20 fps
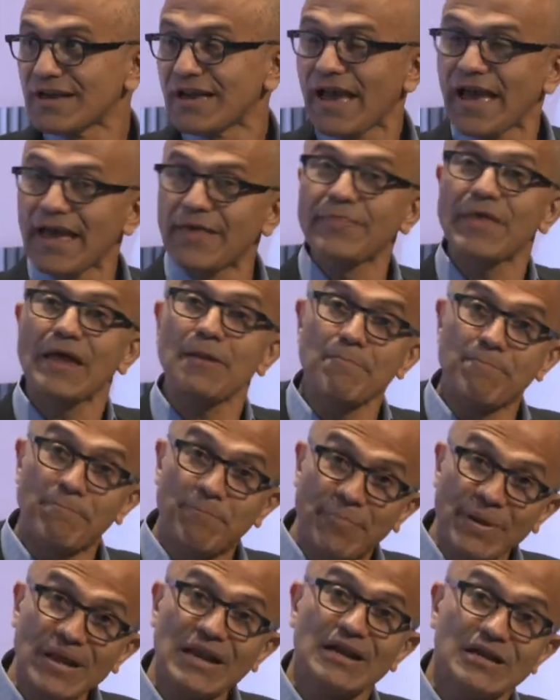and then
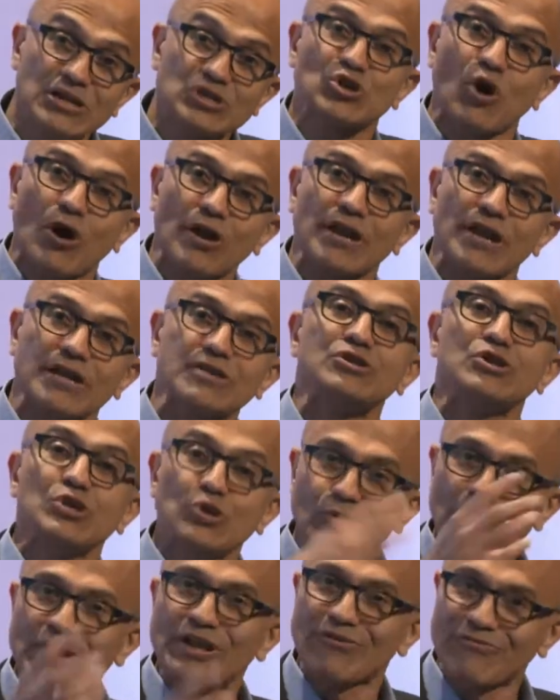builds on it
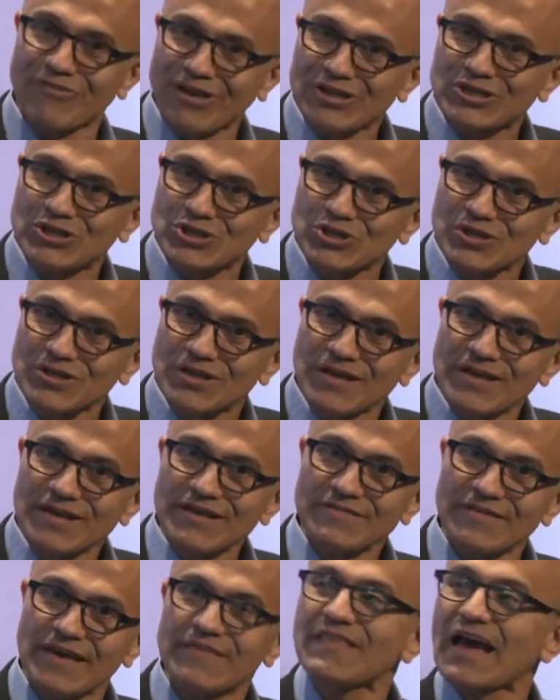new innovation,
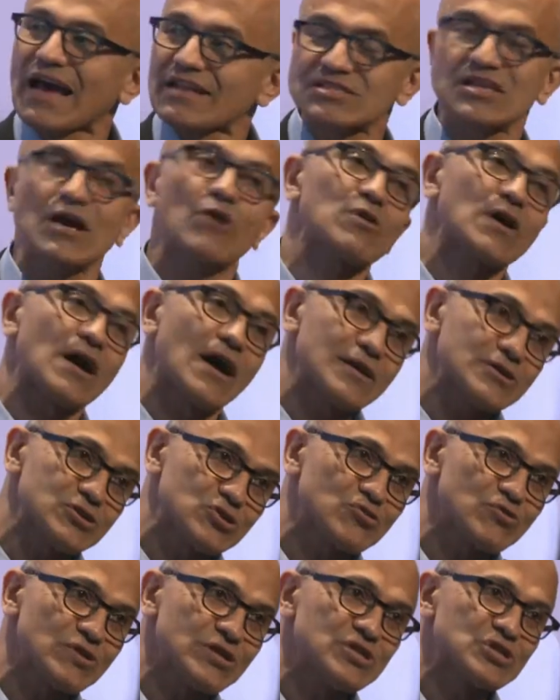then that's how
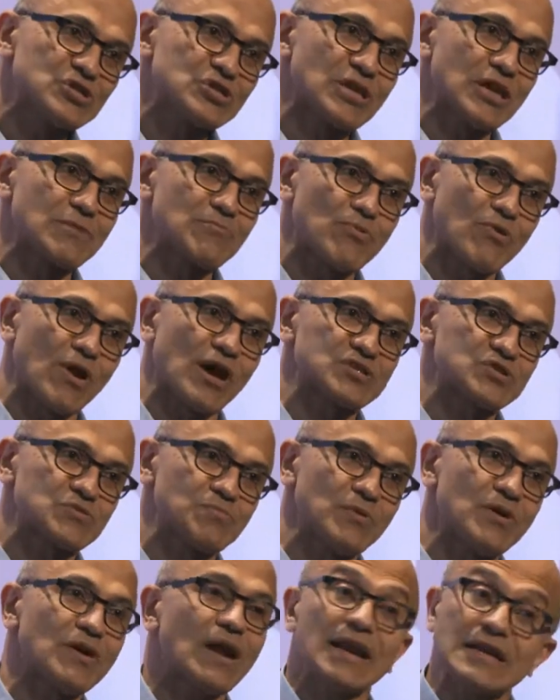countries can
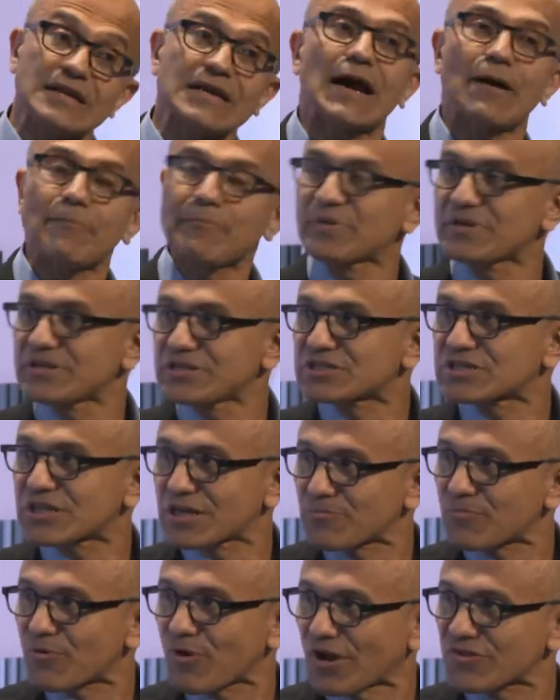prosper and companies
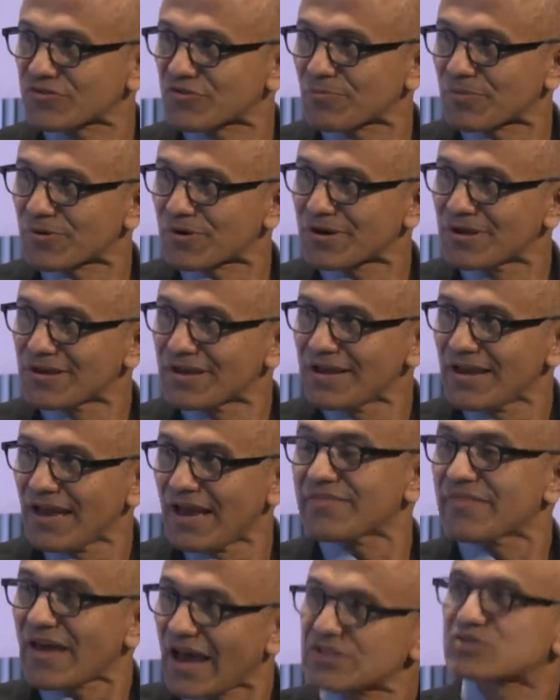can prosper.
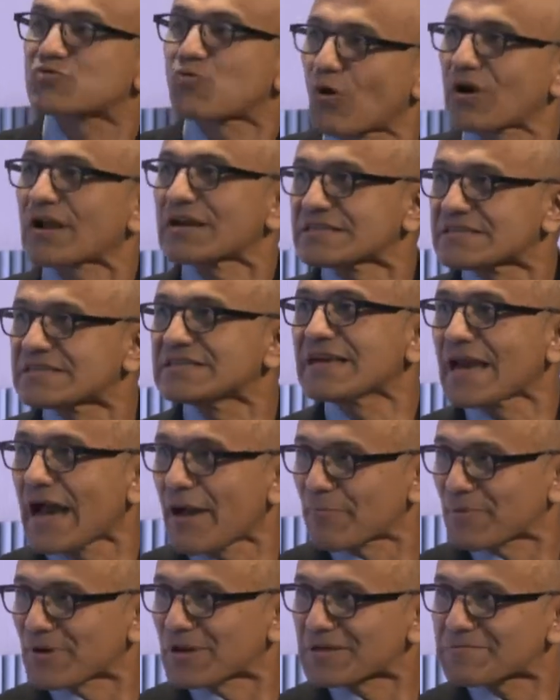And that's what I see
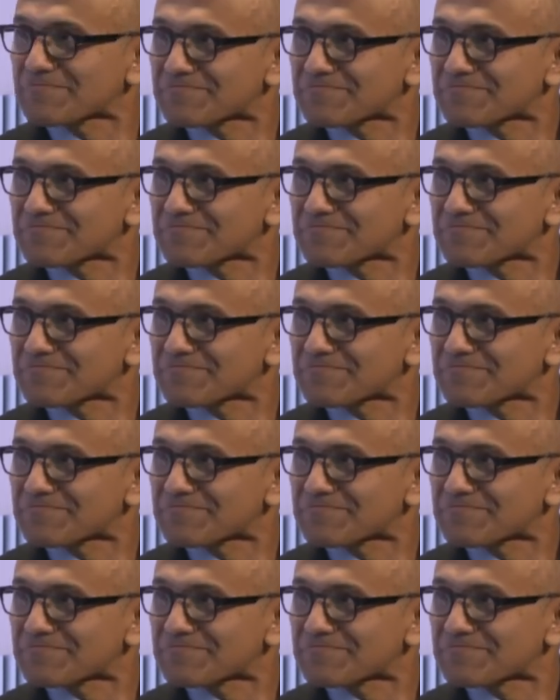happening.